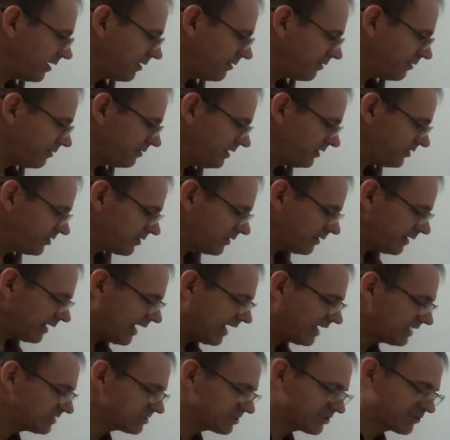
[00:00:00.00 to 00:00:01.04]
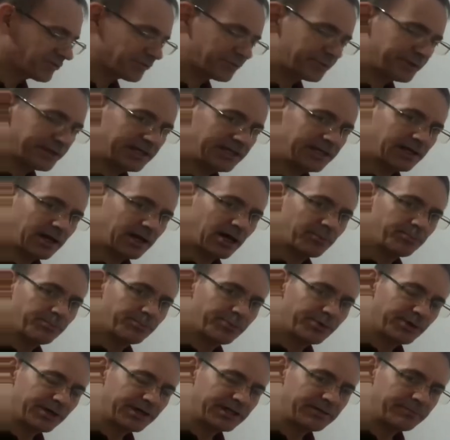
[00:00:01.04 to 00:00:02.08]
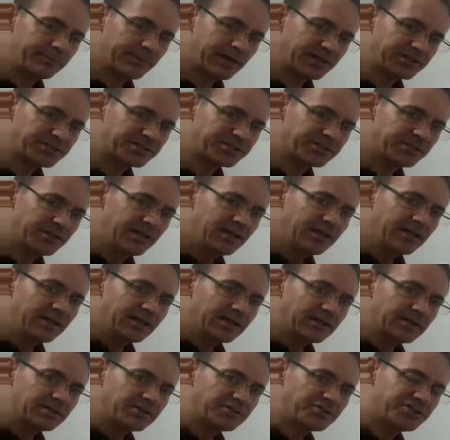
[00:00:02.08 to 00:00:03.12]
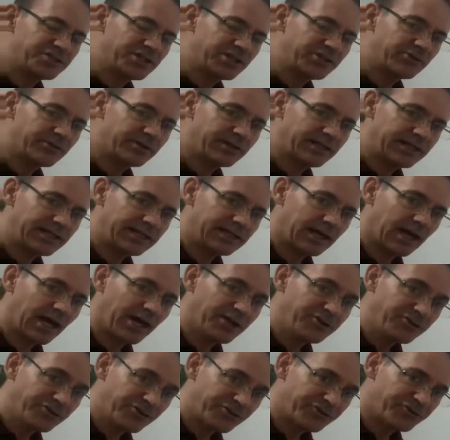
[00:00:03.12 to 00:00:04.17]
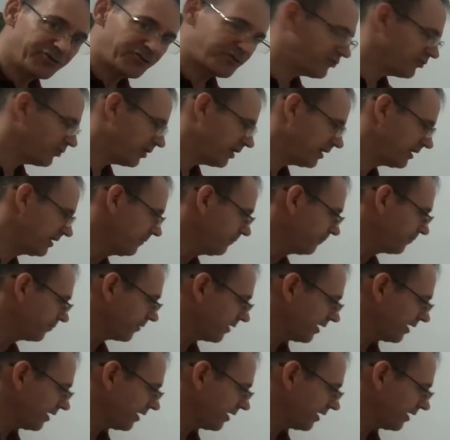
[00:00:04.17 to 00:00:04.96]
These last 3 are pretty much generally understood.